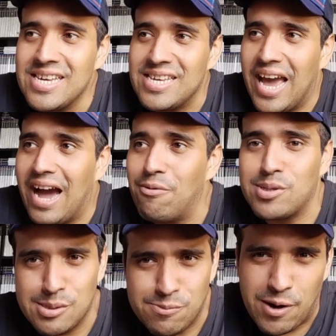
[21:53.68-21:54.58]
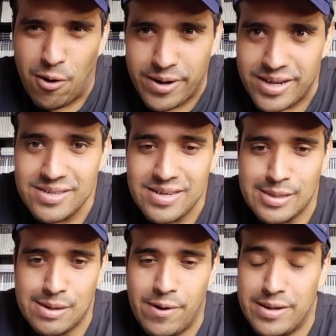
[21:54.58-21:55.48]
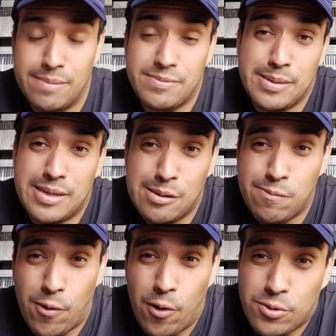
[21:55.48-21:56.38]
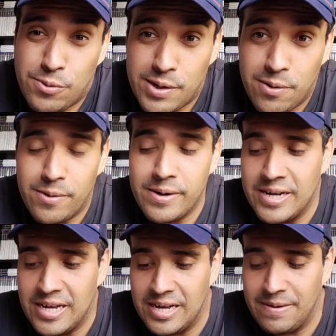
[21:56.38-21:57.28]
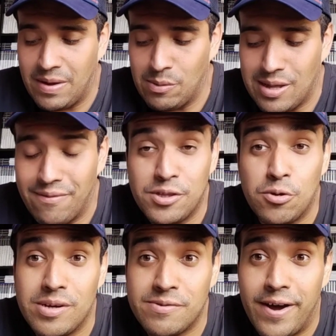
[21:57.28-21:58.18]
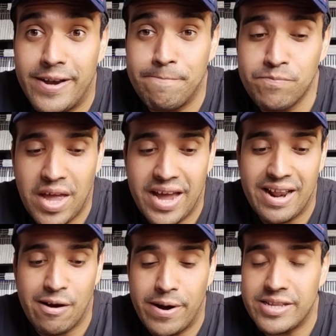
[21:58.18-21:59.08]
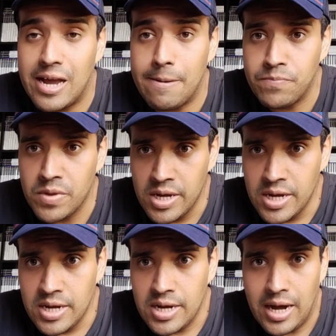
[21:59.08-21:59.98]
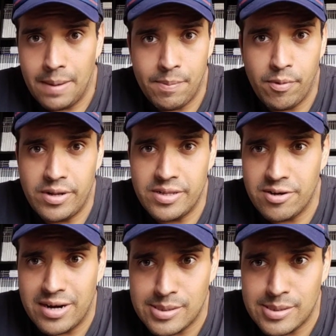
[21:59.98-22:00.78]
yeah, I was just recording as I went. Sometimes I just forgot to record. I was having too much fun. I had a great time. People in the United